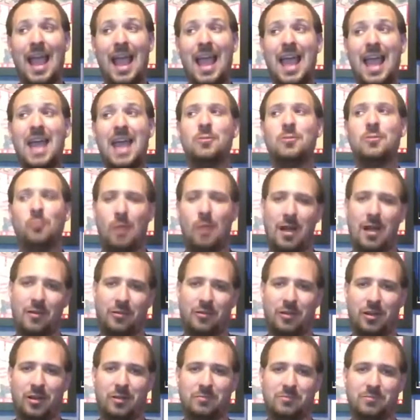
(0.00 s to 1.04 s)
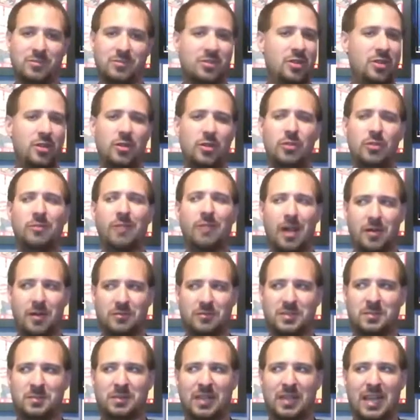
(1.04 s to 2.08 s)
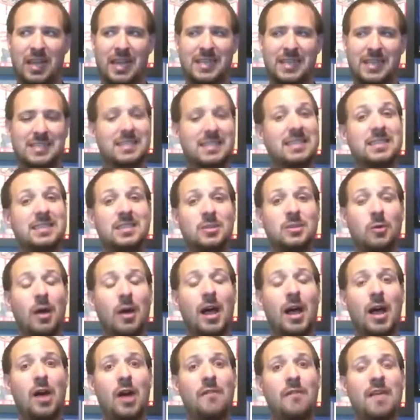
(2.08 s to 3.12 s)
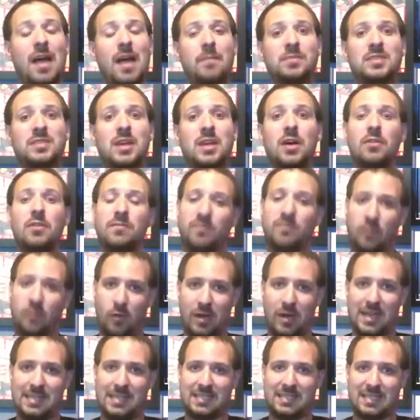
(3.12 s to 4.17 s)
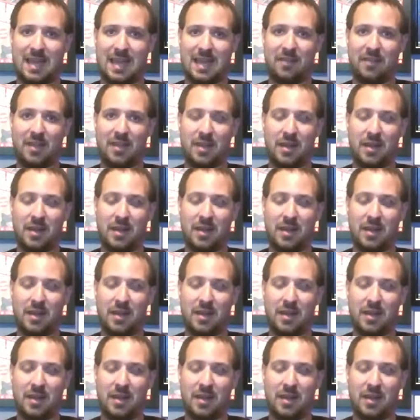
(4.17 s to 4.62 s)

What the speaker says: And welcome to Rose Play, Season 12, Episode 47.